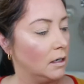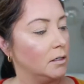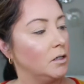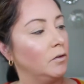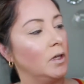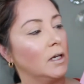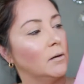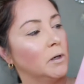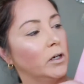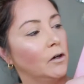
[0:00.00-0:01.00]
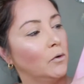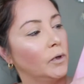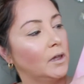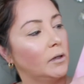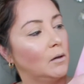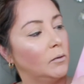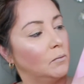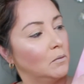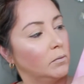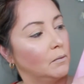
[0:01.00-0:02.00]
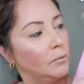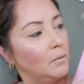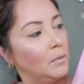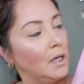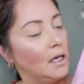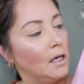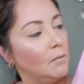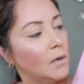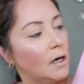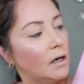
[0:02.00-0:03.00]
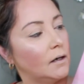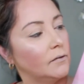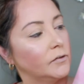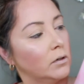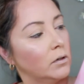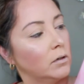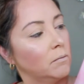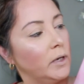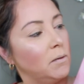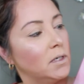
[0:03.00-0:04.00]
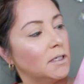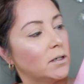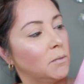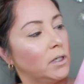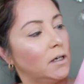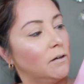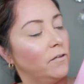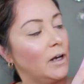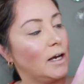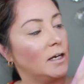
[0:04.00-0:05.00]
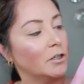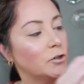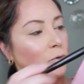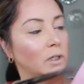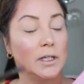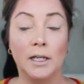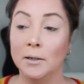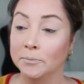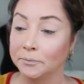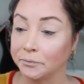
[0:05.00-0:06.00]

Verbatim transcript: I do think I'm gonna go with the pinky mauve. Maybe some love actually.